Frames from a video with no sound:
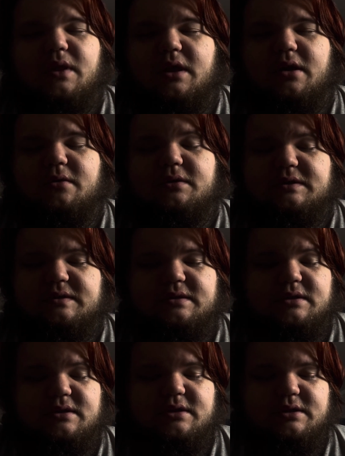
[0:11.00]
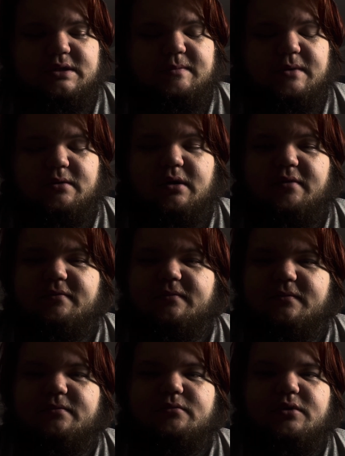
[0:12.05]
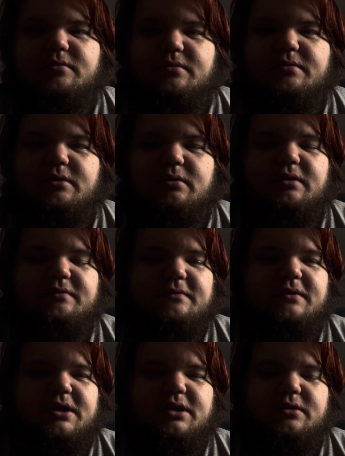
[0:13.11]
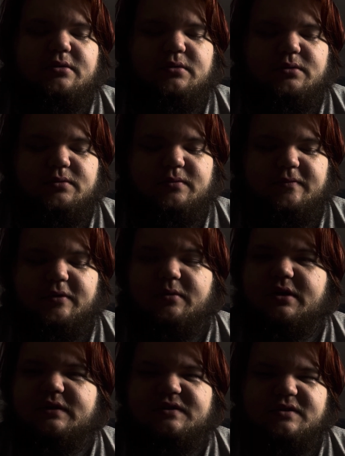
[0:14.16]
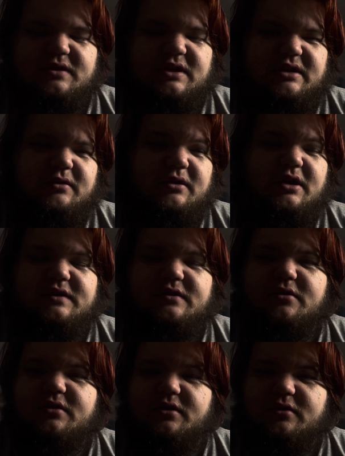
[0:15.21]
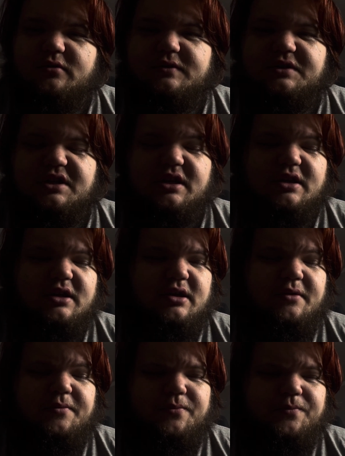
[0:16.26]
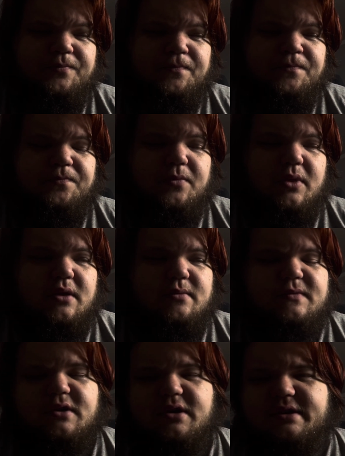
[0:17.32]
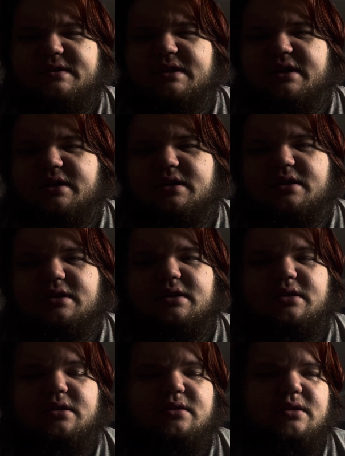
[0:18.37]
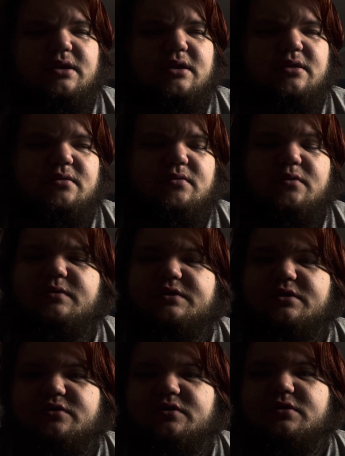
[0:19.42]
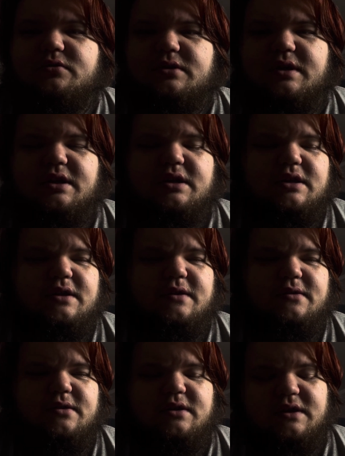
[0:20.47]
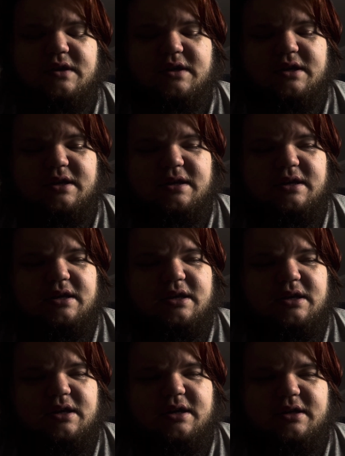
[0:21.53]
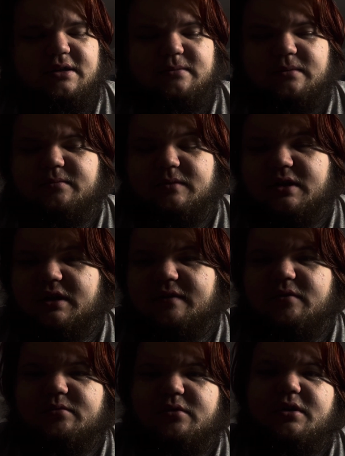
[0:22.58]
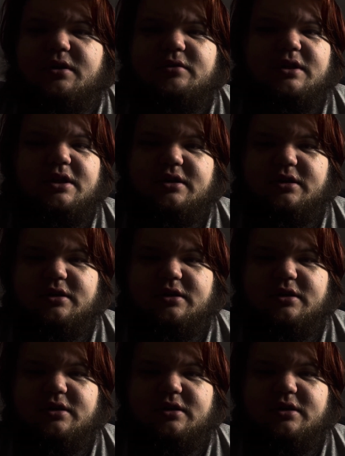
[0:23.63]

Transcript: You know, it's it's been a rough, been a rough uh, few weeks. I know you guys heard the news, and uh, I'm sorry to say that the rumors are true, and uh, I'm gonna give up rodeo clowning.